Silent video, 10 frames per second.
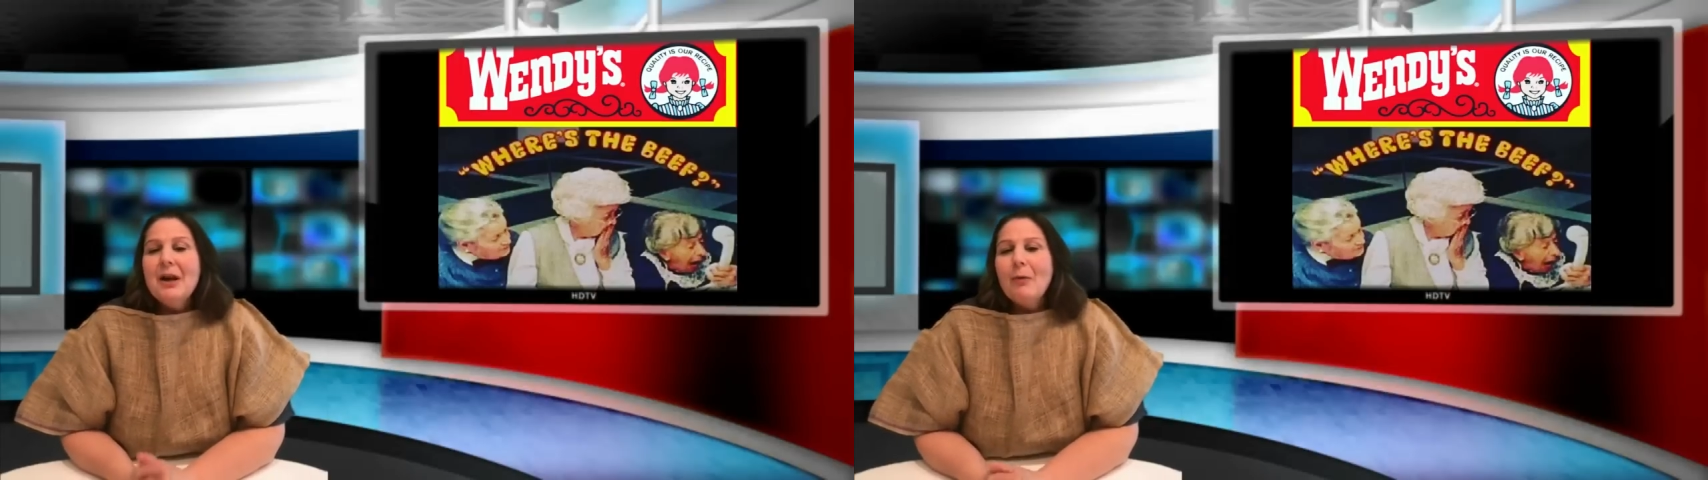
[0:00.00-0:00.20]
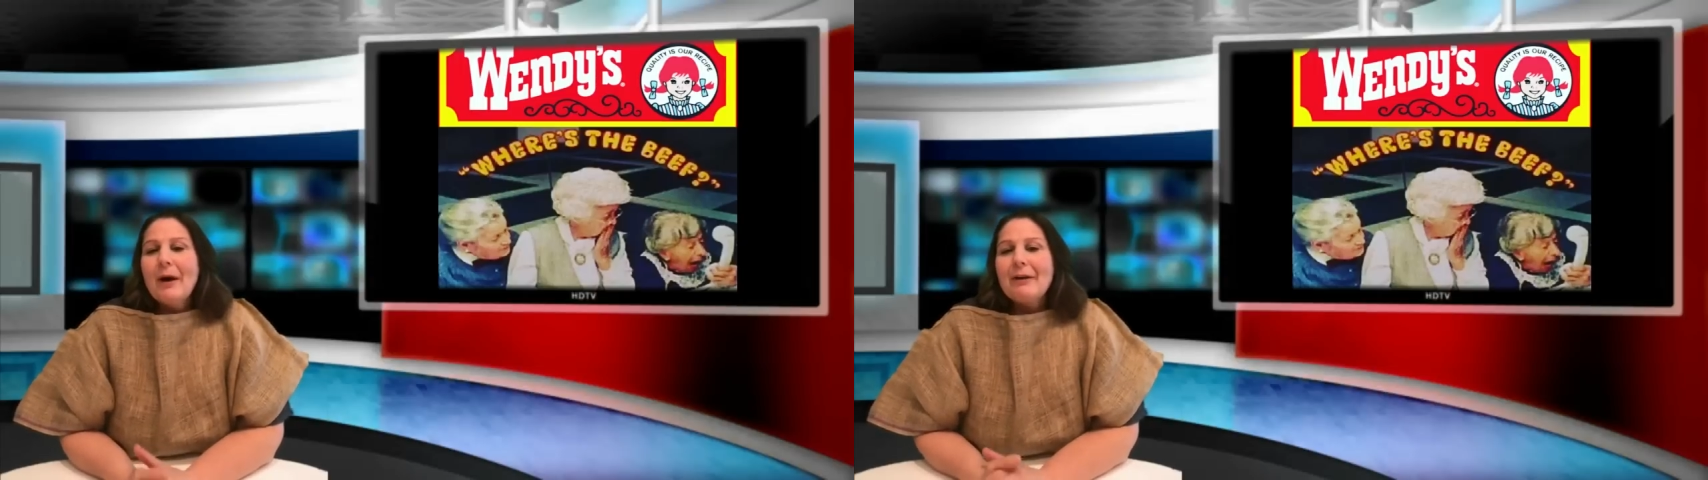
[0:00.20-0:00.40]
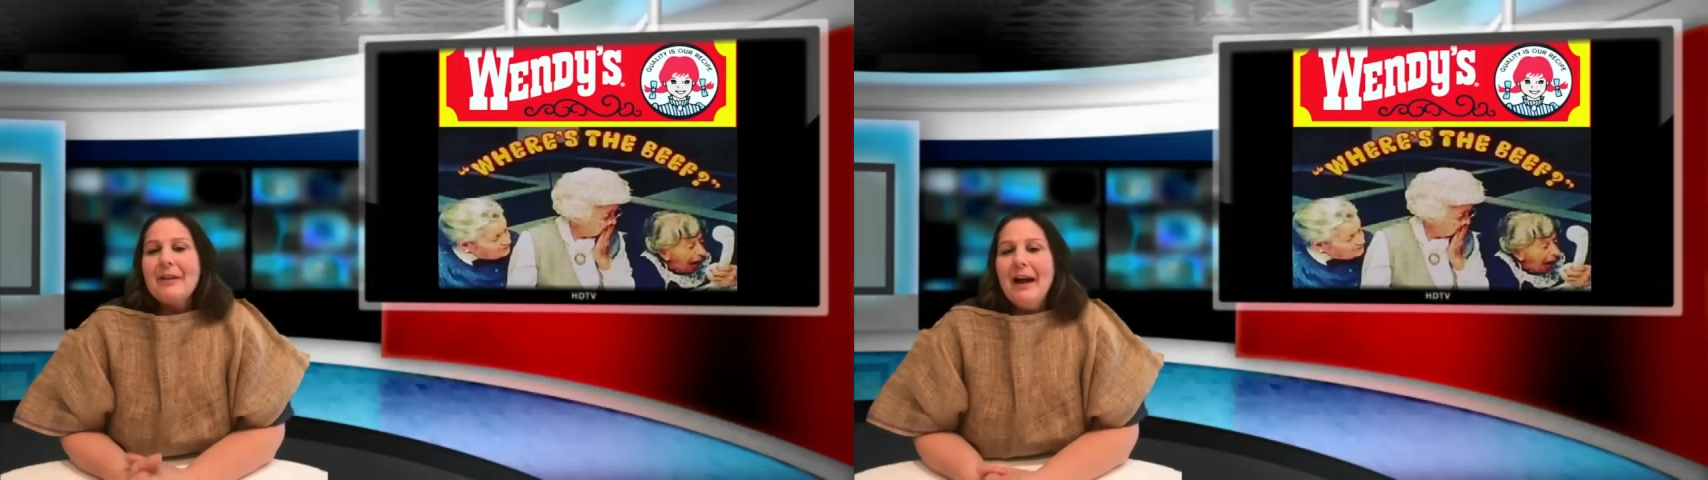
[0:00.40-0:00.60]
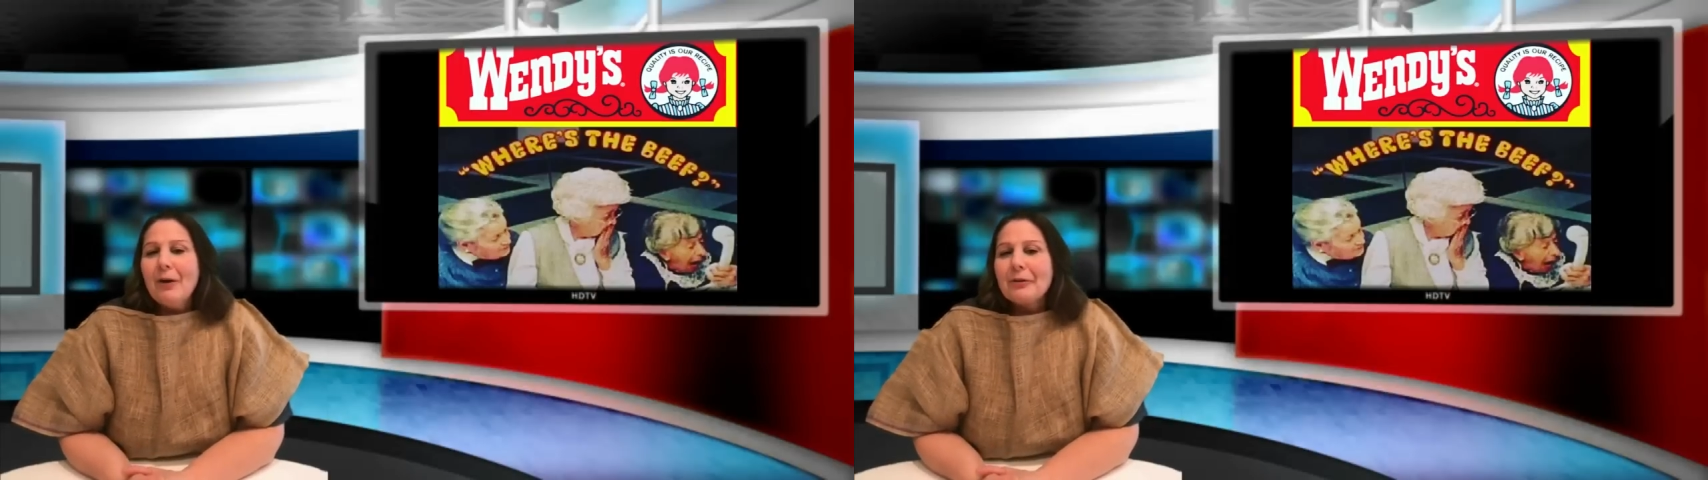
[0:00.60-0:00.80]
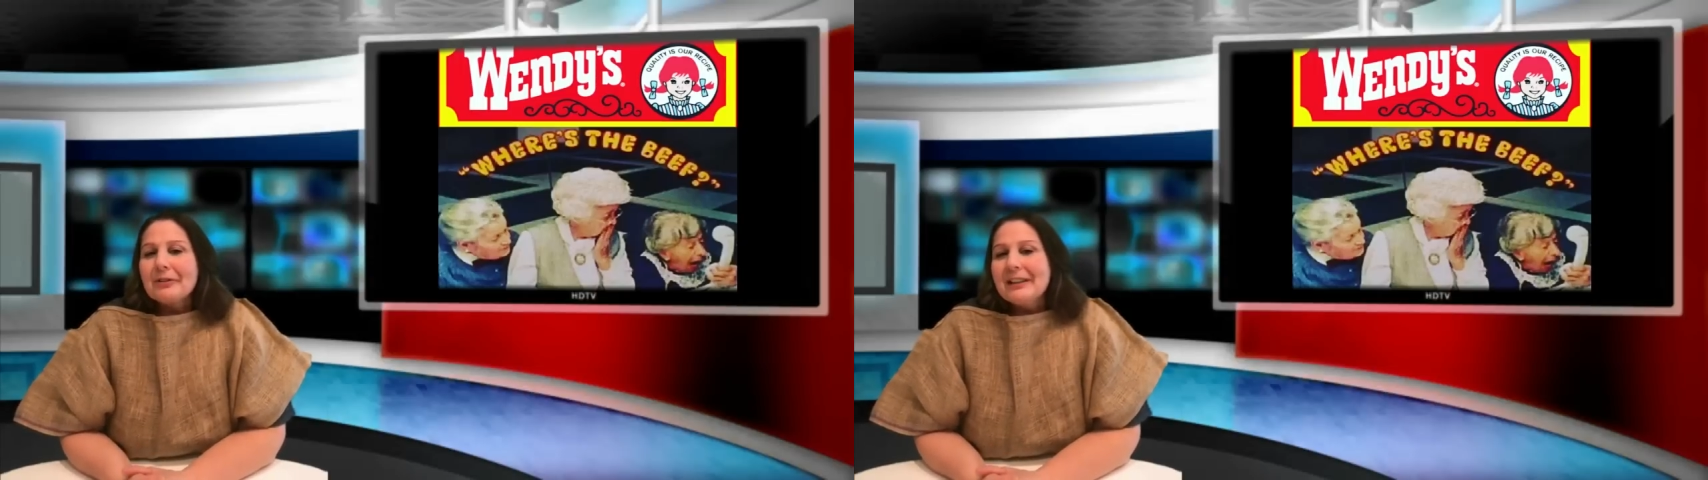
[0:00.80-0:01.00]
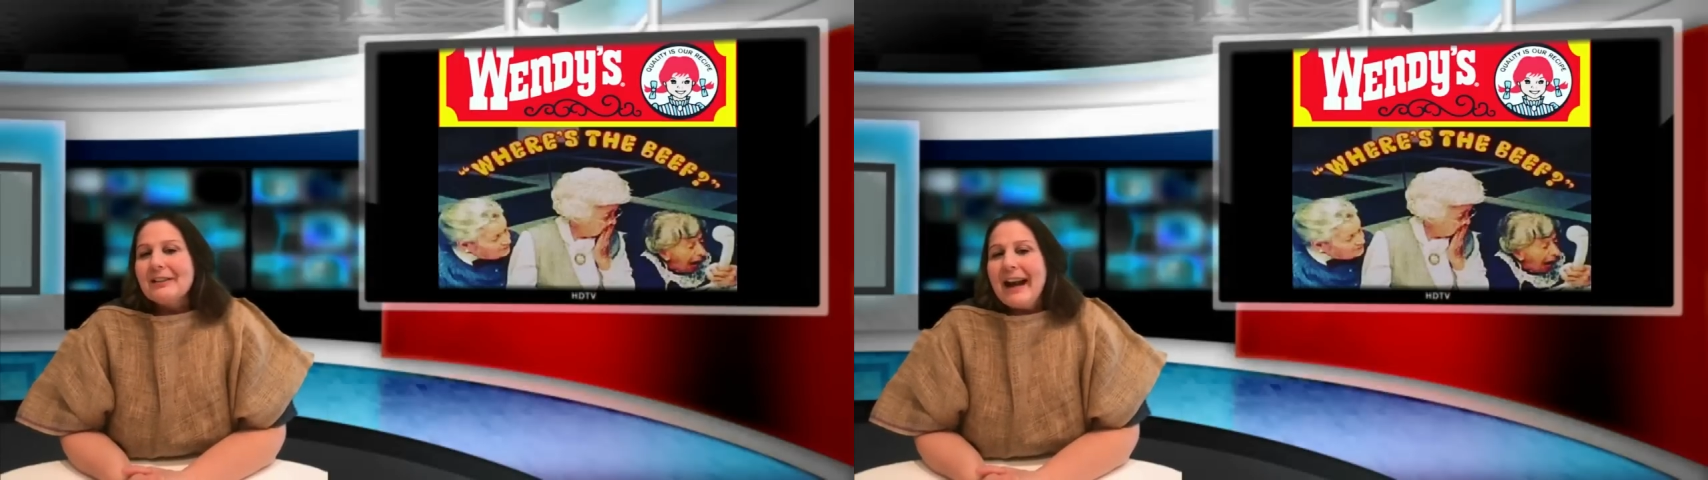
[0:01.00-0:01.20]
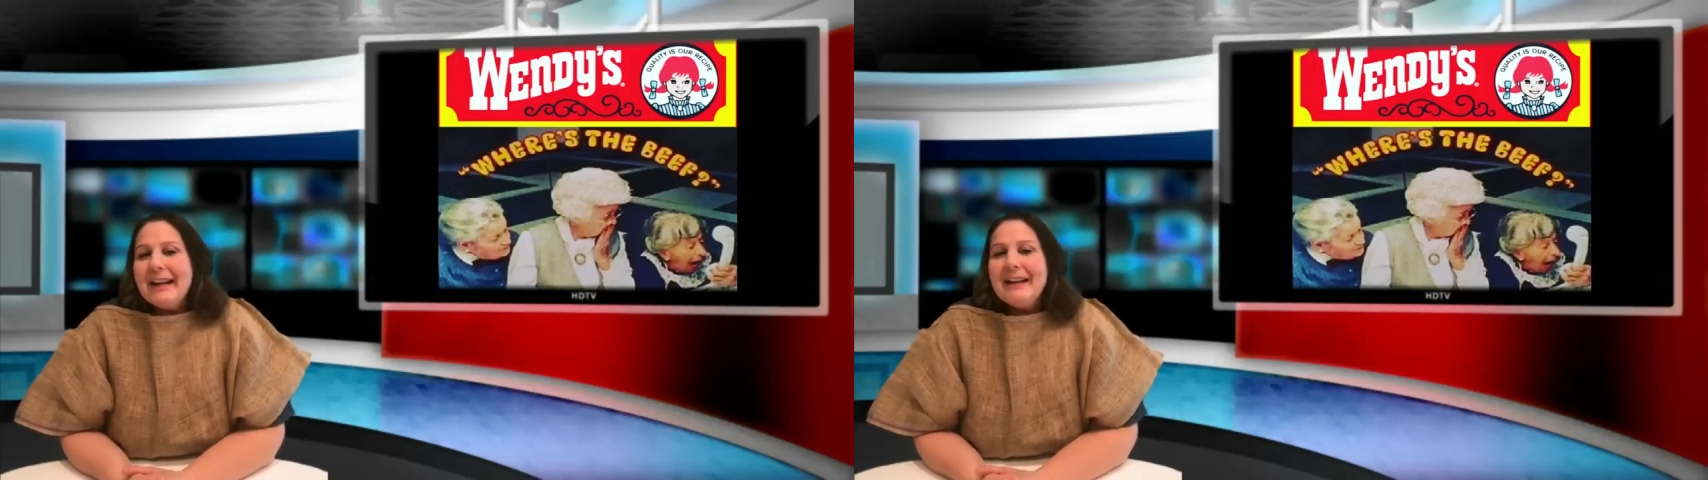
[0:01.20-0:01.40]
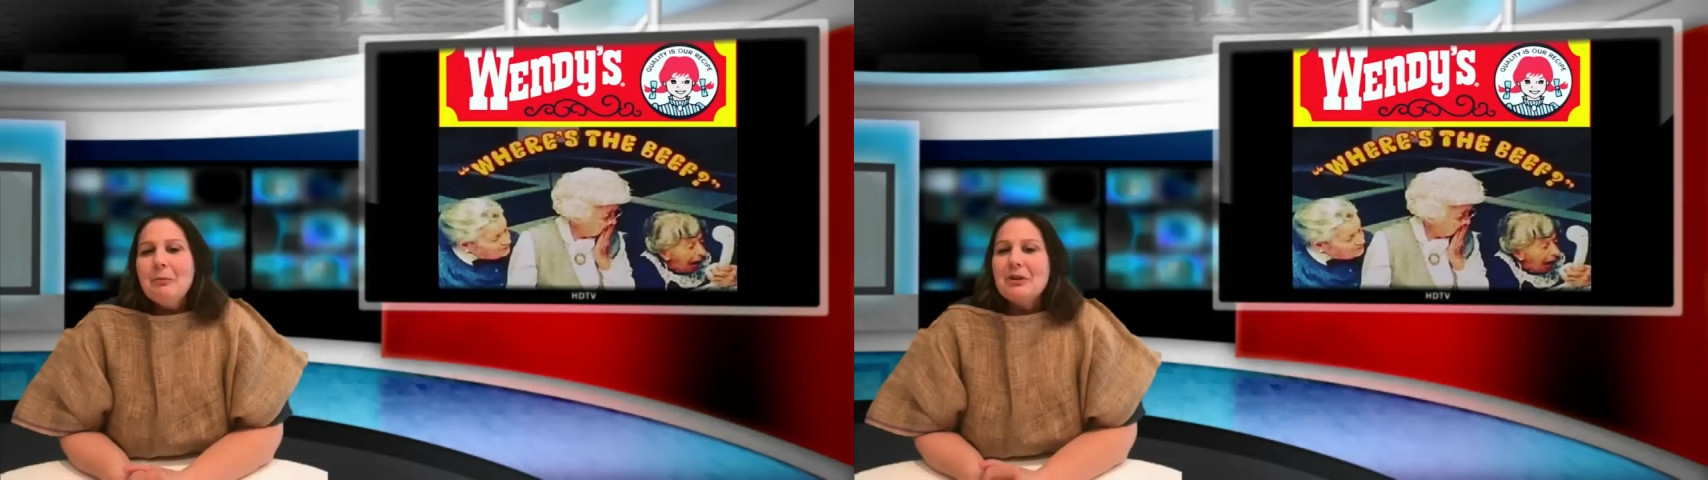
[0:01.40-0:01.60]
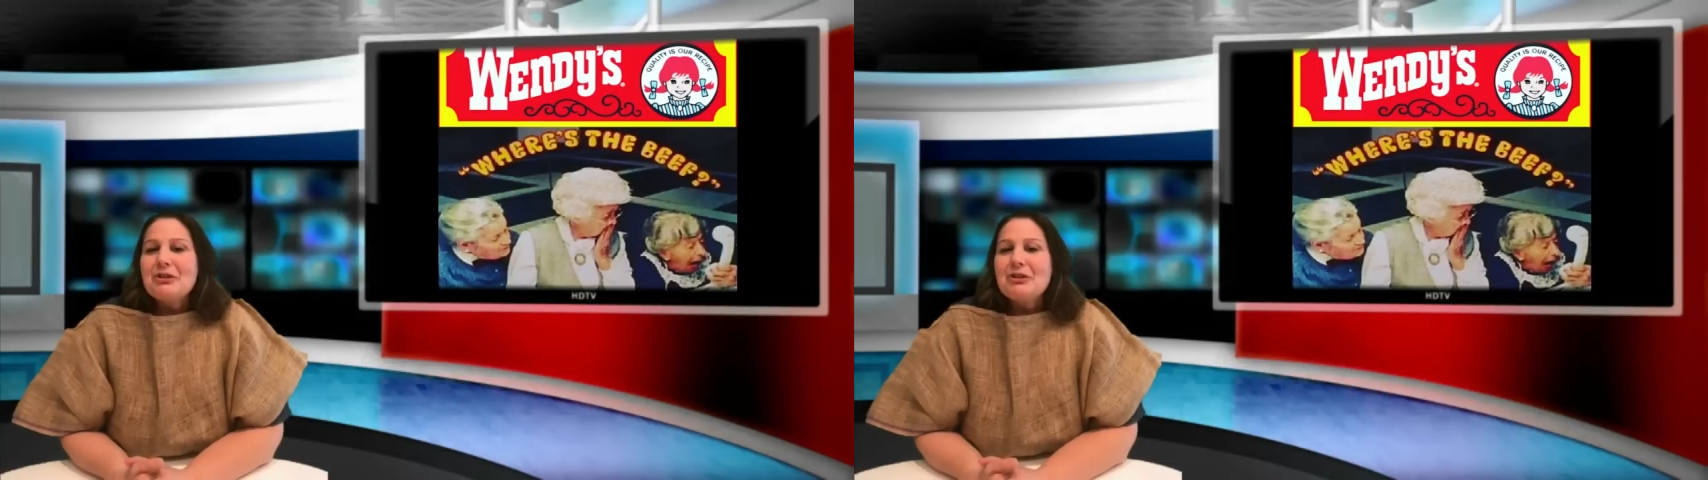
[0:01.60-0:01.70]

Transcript: where the elderly lady was